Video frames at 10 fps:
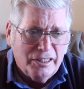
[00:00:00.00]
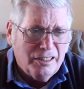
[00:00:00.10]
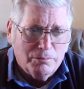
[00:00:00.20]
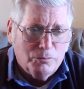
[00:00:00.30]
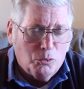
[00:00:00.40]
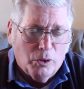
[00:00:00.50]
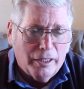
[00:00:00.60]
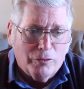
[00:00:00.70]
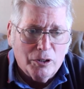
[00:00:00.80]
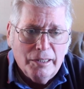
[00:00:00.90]
Yeah,
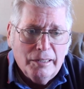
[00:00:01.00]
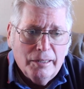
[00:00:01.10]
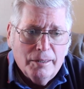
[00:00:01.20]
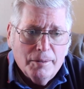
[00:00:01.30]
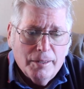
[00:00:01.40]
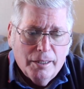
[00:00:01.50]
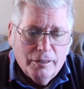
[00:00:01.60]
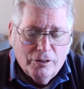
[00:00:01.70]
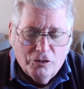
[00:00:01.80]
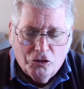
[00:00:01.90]
whatever.
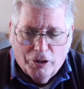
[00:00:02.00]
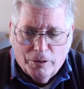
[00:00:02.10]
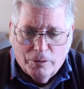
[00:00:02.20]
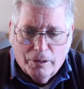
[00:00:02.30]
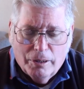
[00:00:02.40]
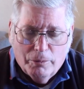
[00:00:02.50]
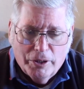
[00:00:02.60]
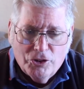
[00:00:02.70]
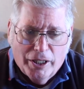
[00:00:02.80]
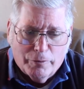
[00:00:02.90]
So
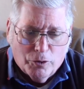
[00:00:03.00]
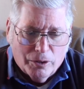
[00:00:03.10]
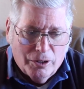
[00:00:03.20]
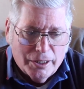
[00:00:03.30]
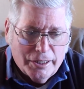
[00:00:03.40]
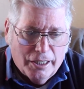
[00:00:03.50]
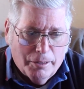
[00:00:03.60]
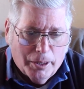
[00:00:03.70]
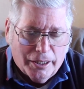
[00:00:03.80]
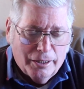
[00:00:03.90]
we chat for a long
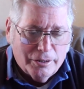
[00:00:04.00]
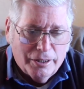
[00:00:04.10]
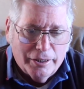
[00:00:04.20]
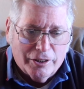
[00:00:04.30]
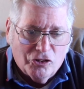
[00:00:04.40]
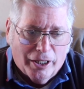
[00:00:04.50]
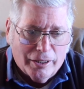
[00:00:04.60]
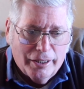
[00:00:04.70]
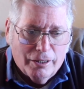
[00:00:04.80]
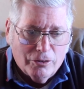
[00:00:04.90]
time. I can't tell you
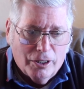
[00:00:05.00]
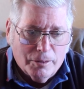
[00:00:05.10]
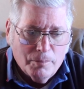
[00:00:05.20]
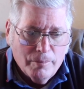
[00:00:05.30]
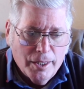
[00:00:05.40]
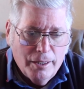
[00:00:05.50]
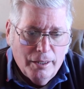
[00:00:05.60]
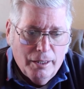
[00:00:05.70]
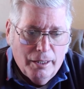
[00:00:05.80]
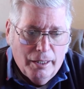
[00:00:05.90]
exactly how long.
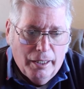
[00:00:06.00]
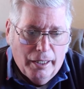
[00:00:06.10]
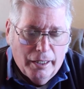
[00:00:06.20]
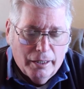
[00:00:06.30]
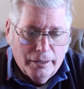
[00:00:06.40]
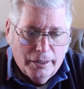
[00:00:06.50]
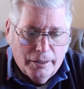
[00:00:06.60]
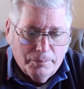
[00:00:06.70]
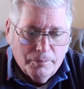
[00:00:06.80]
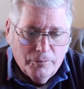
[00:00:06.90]
And
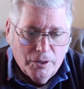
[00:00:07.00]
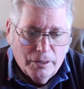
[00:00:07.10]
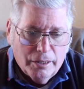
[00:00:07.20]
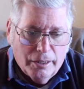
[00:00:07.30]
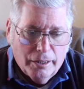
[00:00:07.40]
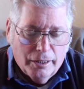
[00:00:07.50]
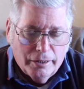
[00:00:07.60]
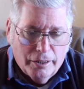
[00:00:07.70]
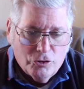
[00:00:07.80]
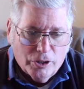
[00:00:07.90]

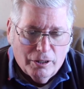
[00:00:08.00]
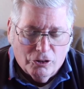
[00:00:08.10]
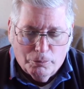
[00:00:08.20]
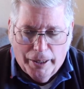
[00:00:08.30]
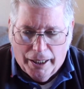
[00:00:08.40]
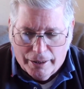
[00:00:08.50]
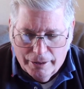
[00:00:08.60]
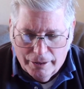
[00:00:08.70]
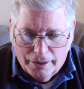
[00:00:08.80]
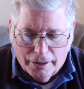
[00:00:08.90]
then she calls
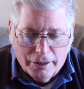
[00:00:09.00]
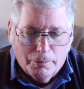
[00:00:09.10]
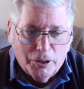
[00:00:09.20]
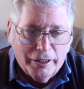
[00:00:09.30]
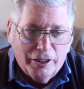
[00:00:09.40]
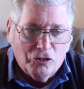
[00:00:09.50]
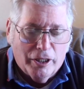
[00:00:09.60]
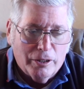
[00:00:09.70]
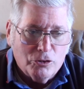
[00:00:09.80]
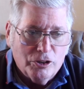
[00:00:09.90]
back a couple of days
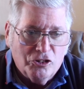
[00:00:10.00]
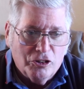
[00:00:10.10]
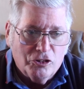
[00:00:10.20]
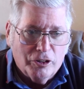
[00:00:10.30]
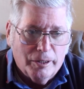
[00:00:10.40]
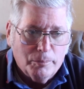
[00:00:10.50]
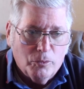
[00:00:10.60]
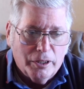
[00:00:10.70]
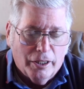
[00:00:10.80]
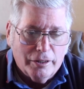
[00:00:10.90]
later, and she says,
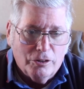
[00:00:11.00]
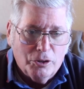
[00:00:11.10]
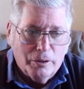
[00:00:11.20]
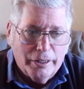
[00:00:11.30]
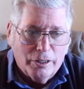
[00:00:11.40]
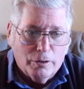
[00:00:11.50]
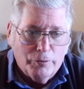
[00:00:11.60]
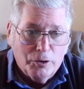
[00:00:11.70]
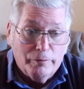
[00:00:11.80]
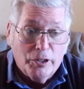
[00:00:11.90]
we'd like to do an
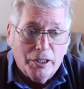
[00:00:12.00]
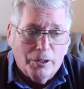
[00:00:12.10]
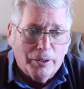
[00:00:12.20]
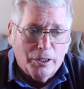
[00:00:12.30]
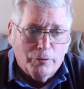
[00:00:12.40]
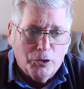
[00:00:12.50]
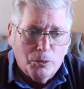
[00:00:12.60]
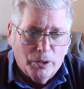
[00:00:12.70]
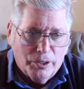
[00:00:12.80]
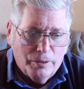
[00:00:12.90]
interview, video
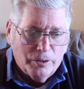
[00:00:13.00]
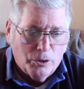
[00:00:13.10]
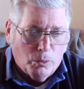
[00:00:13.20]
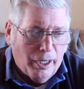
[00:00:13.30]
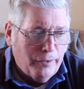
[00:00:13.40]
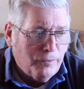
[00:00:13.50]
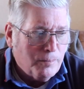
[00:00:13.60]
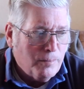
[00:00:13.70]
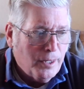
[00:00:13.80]
interview with you and your wife.